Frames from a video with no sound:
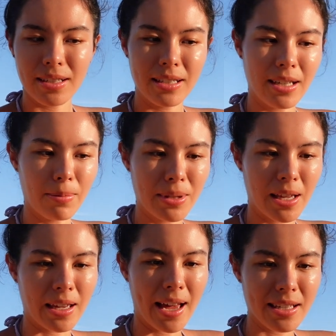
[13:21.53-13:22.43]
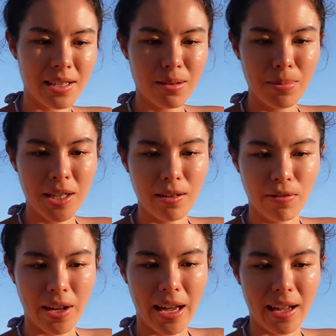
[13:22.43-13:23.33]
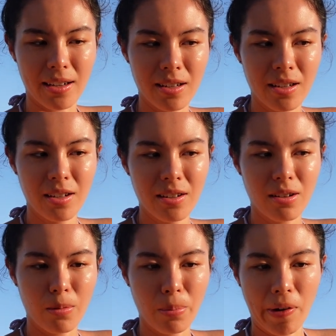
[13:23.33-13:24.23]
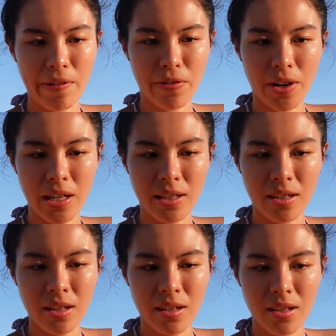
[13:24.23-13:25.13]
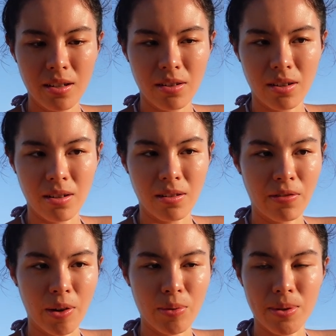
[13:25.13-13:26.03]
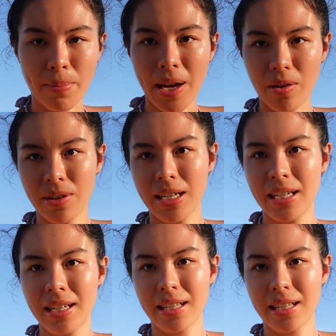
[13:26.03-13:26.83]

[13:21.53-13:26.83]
And he kept like asking me if I had a boyfriend or uh, if I was married.